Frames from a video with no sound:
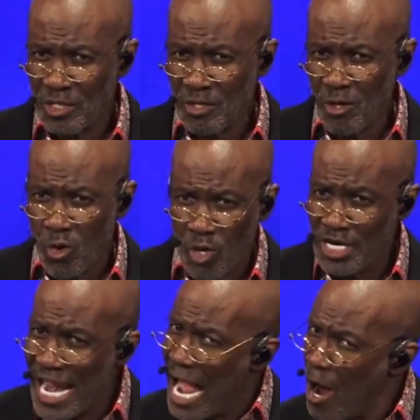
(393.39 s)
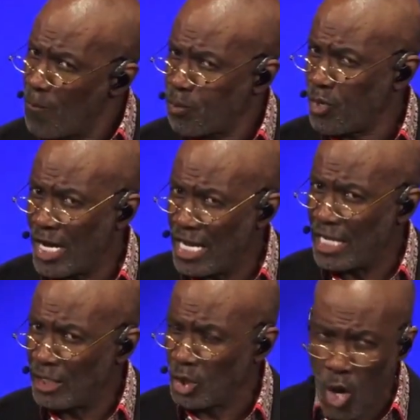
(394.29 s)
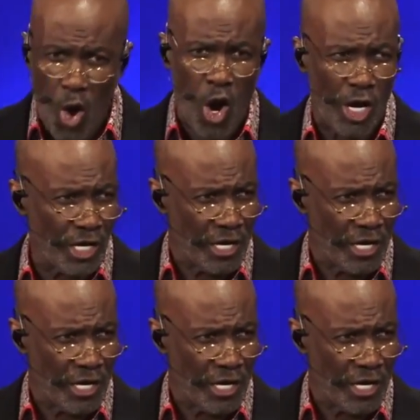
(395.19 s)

who are now praying, Lord,